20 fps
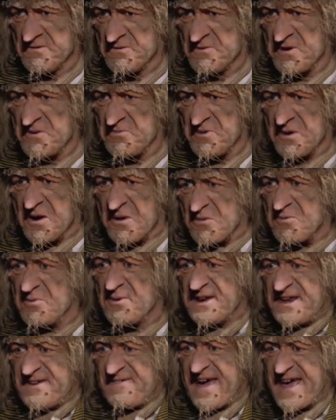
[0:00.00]
Well,
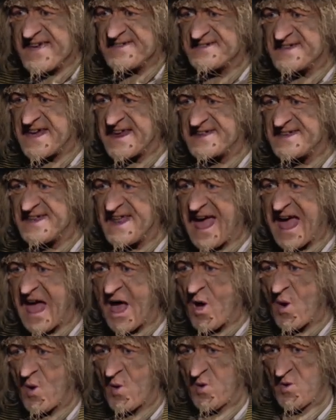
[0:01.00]
what have I said
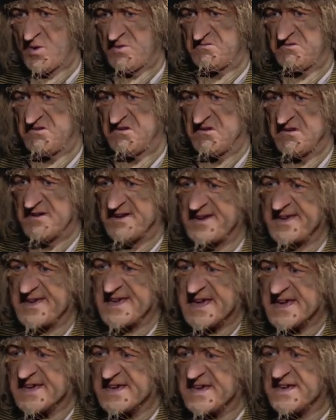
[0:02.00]
now? Hey,
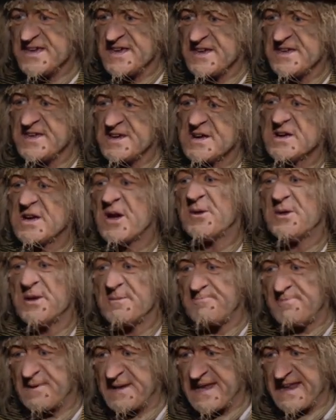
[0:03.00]
you gotta
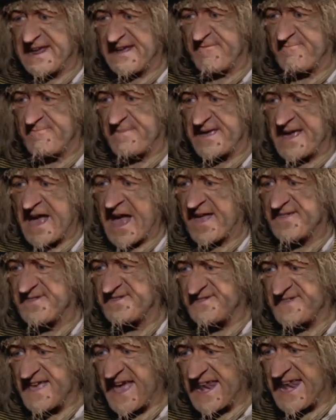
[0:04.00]
believe me, Aunt
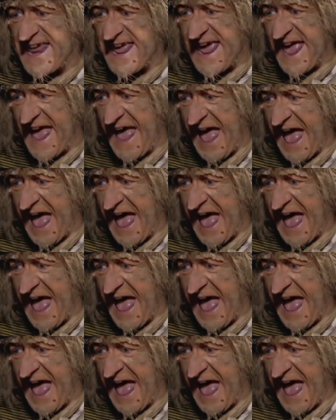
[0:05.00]
Sally.